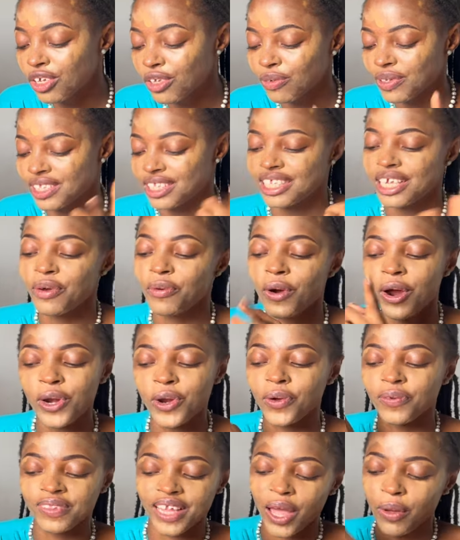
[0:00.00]
you'll see one
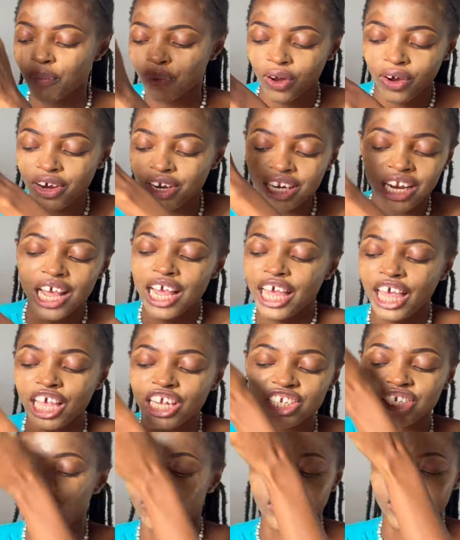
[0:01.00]
of them wearing
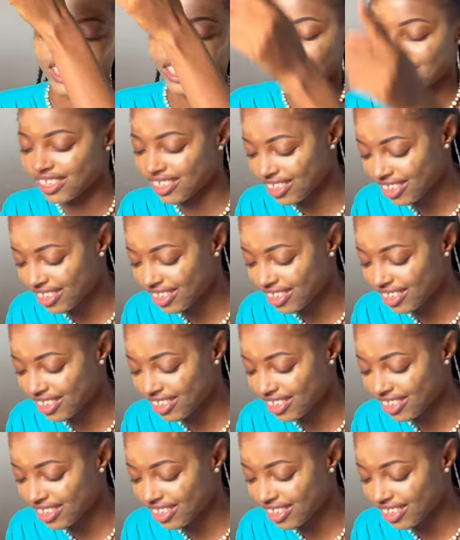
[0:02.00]
a jorts.